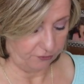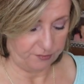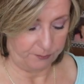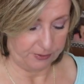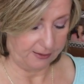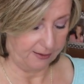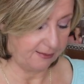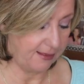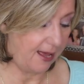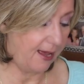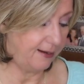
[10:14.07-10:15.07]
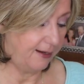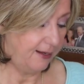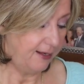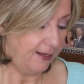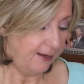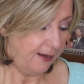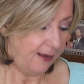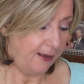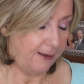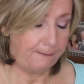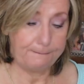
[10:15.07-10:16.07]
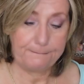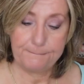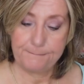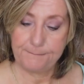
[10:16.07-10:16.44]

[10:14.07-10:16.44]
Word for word: or something like that. Um,